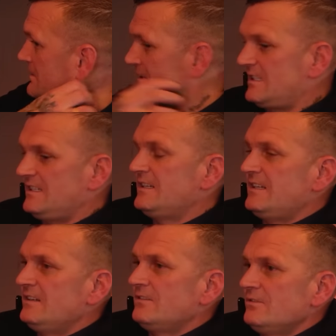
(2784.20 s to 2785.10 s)
sitting
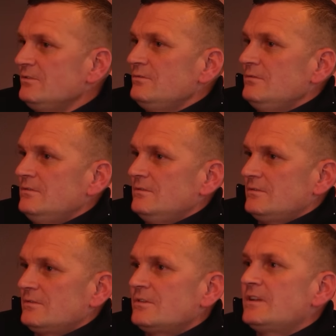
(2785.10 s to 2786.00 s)
here now,
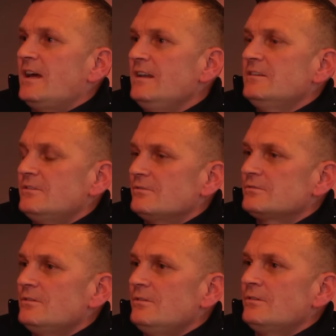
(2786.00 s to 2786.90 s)
telling our
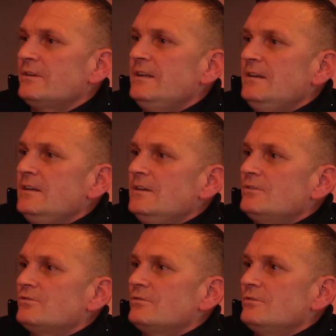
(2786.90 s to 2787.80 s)
story,
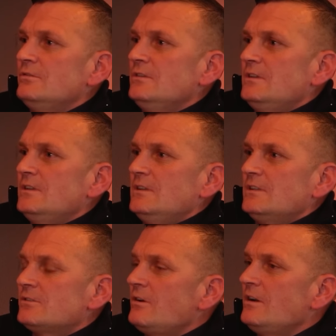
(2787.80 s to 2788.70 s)
It's all
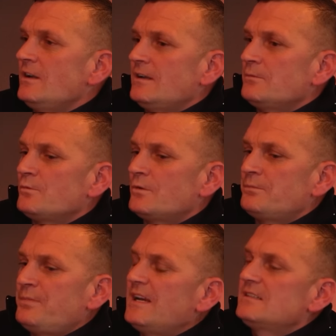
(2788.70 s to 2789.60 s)
uh, we're
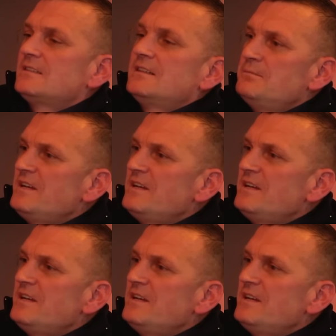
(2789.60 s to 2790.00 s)
passing a